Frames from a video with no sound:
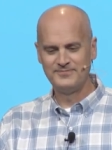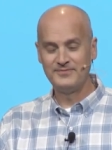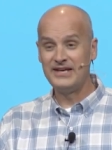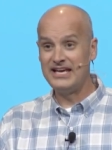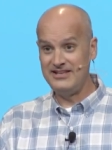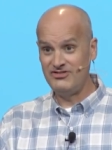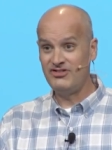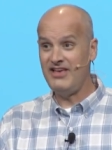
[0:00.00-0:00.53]

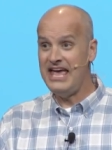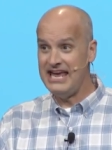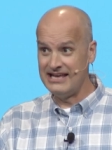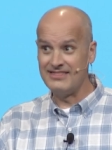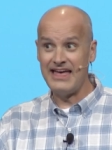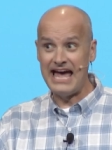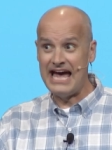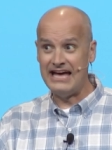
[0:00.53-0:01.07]
He's saying
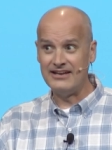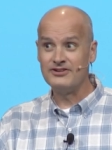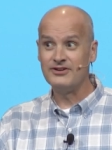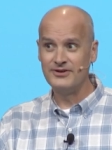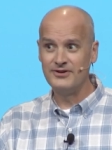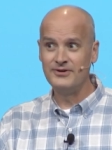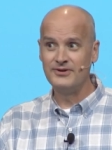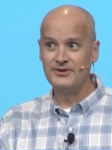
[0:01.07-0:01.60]
that.
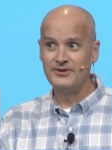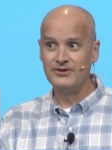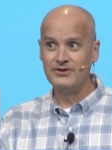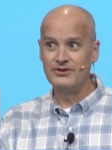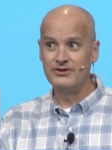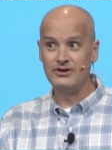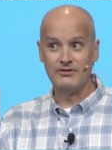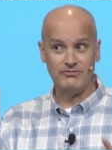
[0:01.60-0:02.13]

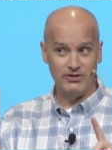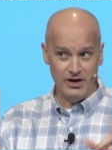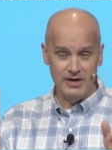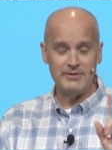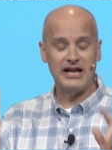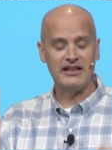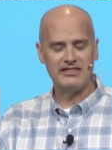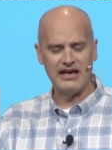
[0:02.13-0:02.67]
You haven't thought
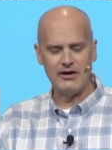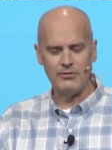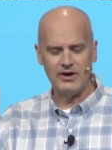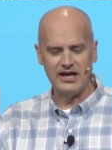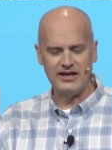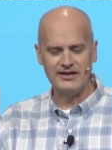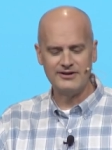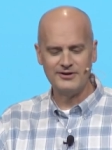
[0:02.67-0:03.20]
about it that
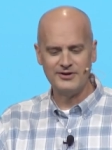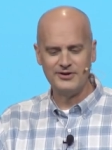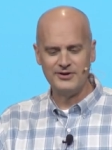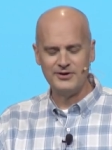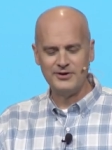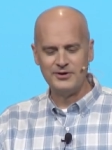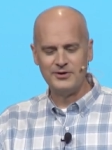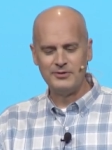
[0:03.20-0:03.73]
way,
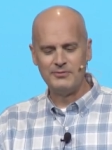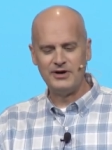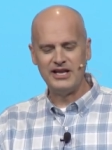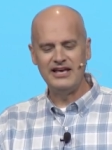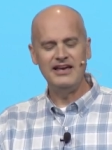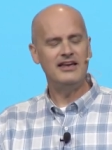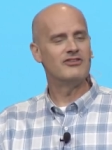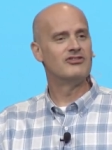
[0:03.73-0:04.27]
but
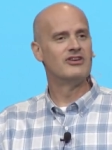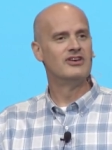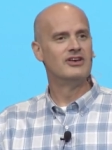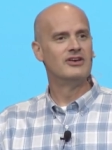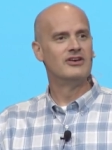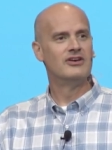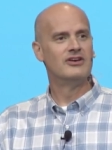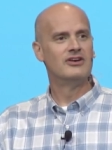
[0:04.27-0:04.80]
he is.
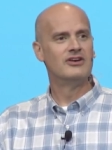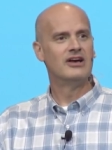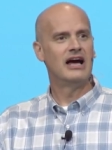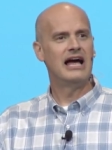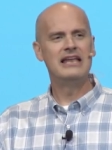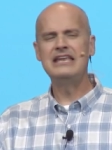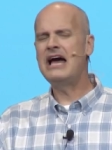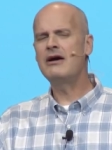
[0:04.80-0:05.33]

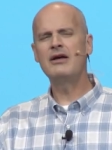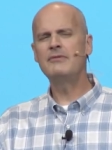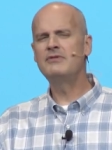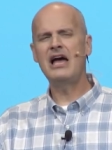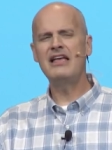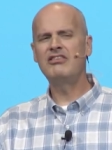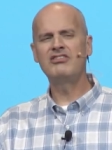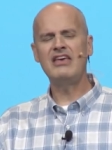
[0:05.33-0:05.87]
And now I'm
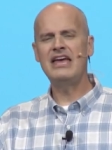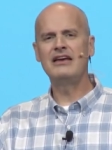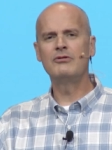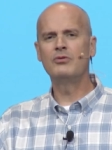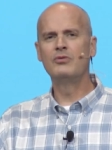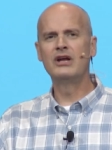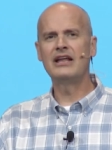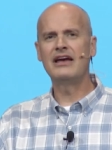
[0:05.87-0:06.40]
not saying,
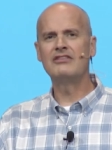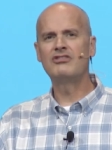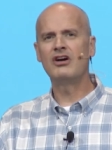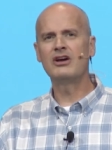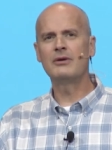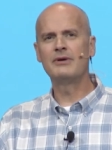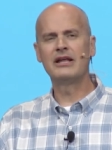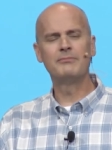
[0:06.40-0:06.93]
when I
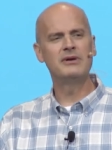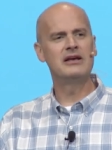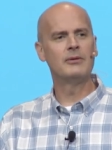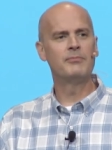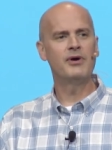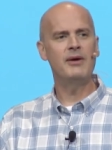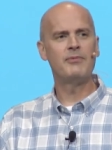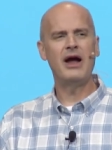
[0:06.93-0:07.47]
talk about being a
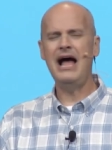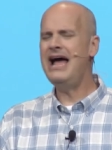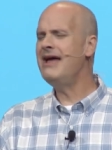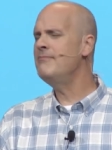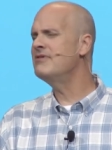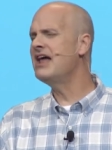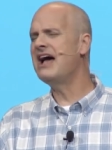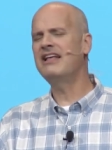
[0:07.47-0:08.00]
prepper,
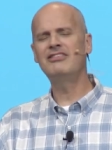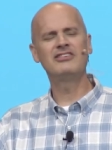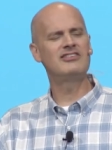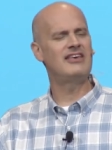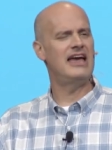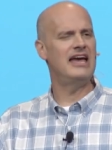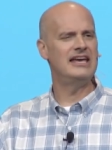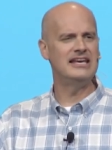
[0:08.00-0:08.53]
I'm not
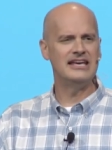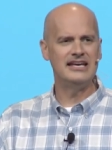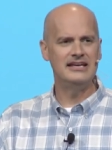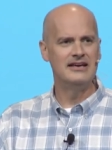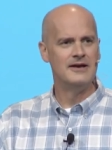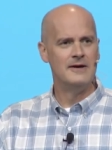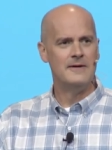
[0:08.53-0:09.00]
saying